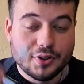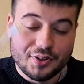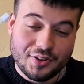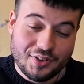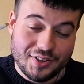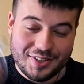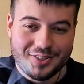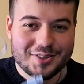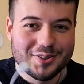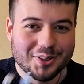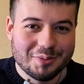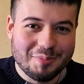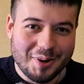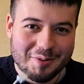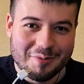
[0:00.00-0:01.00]
This is
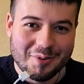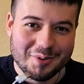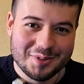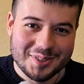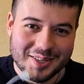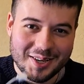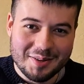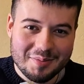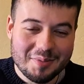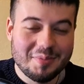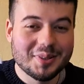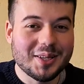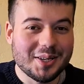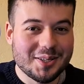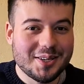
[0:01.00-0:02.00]
not my phone's cable,
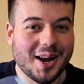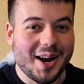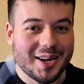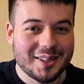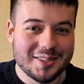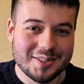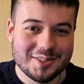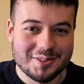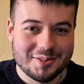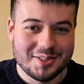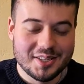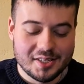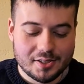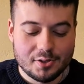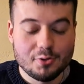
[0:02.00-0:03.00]
but I highly
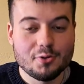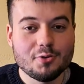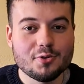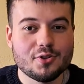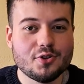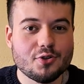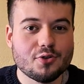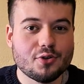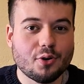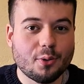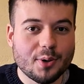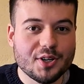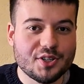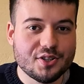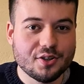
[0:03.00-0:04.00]
suggest you use your
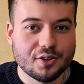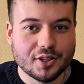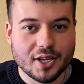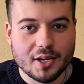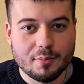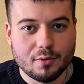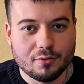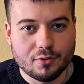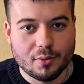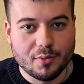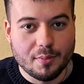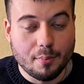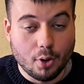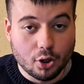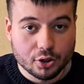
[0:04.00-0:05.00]
original cable from
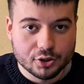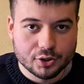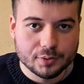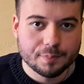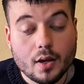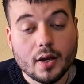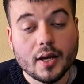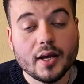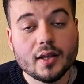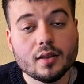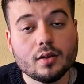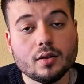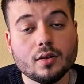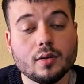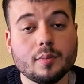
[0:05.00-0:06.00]
the box. And
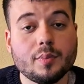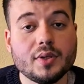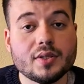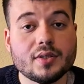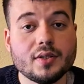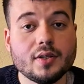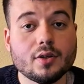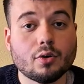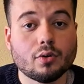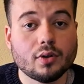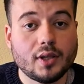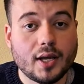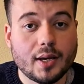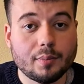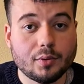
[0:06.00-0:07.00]
a PC or
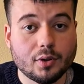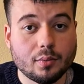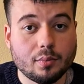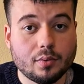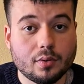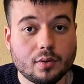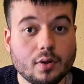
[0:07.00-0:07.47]
laptop.